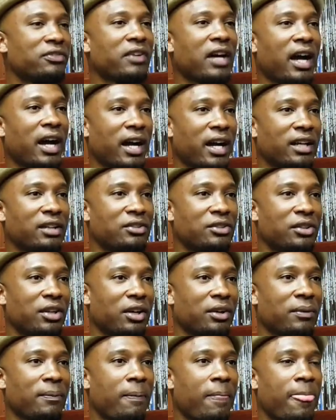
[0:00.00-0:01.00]
could find, you
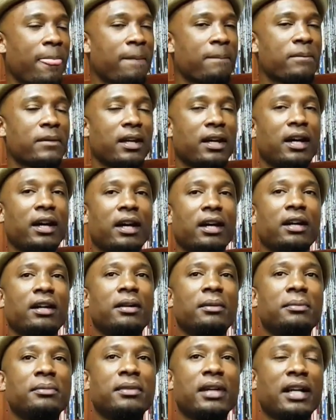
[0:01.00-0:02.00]
know.
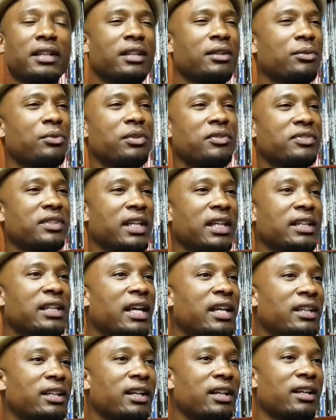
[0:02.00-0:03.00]
I think we've seen
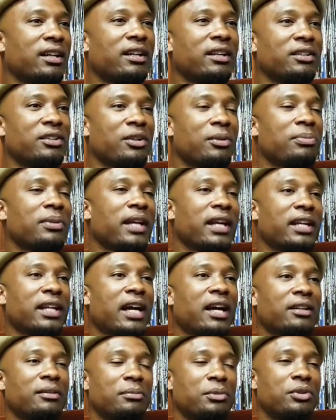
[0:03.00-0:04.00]
that, you know,
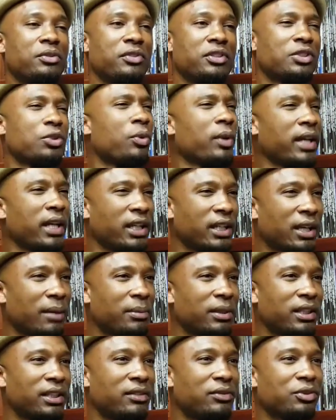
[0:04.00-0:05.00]
played out in movies. Queen, I
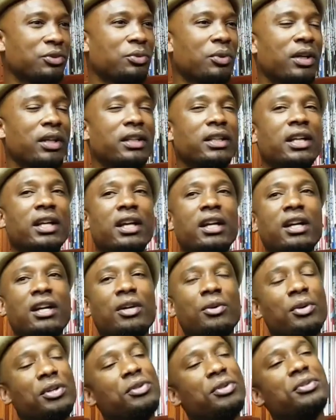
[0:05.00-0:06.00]
believe, was one
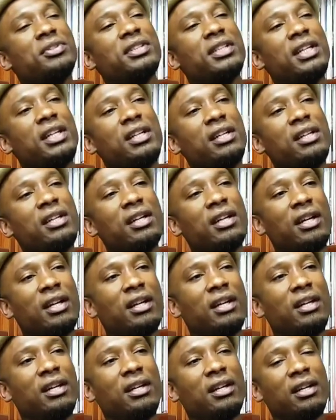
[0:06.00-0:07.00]
where you see
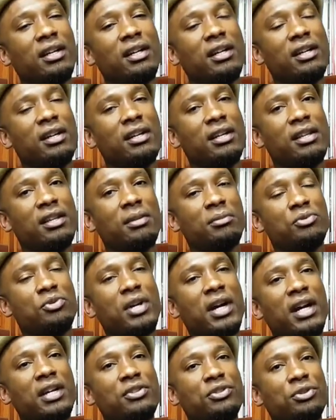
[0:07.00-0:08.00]
them
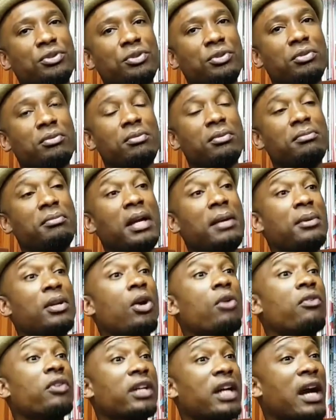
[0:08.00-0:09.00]
trying to maybe
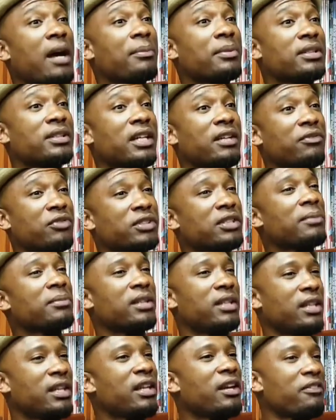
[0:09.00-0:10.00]
overcompensate for
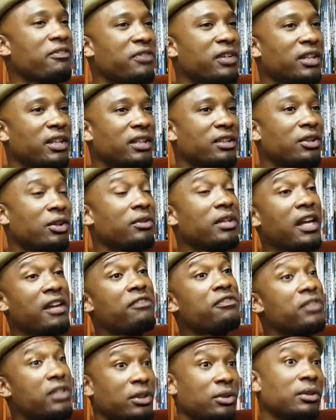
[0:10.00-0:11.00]
something that they're feeling. You know,
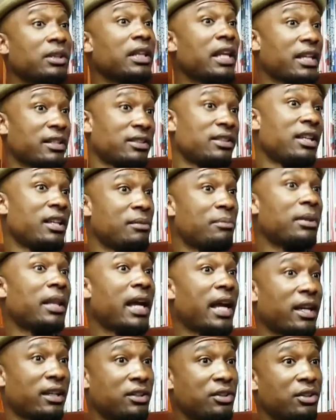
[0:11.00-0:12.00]
they feel less than
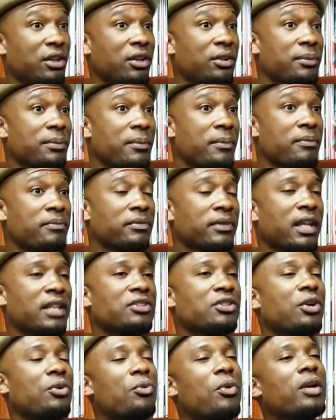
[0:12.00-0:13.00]
black, you know.
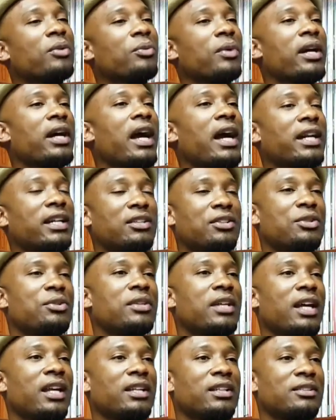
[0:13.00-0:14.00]
And so one way I can
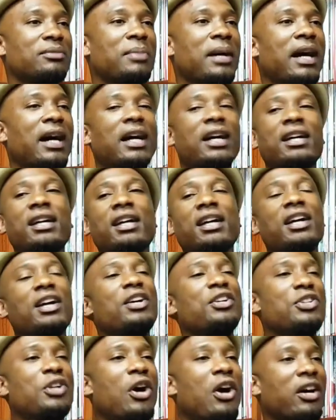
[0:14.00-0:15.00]
do that is by
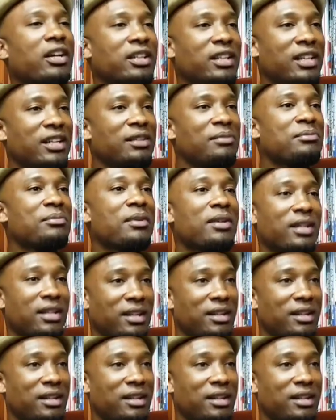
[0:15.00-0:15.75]
darkening